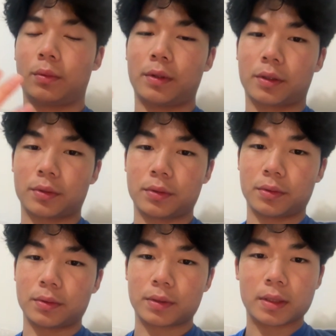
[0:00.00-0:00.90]
also
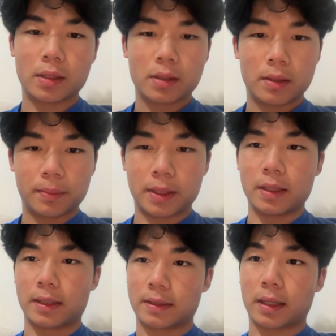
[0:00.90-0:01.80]
use
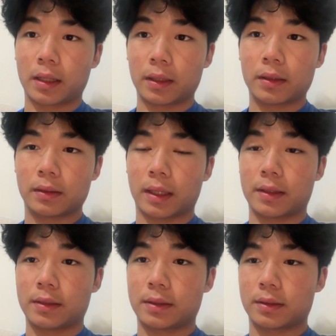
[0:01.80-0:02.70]
PSI. That
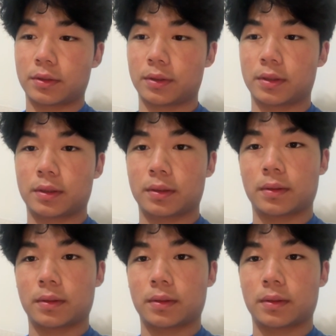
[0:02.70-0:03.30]
is just